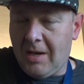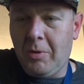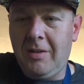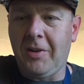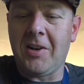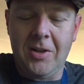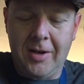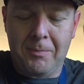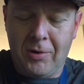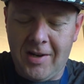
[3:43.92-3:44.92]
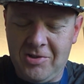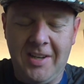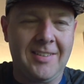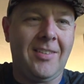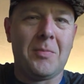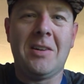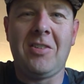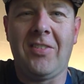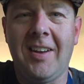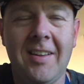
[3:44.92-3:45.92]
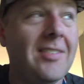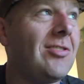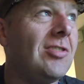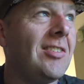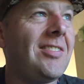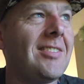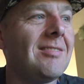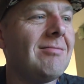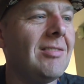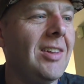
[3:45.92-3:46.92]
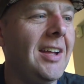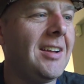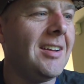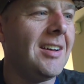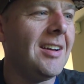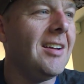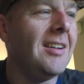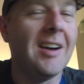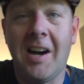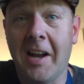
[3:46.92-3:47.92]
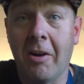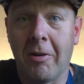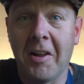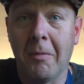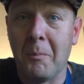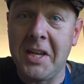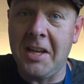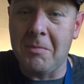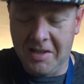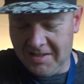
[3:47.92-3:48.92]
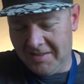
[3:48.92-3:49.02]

I wouldn't even call it a project as much as it is just like a, an IRL meme.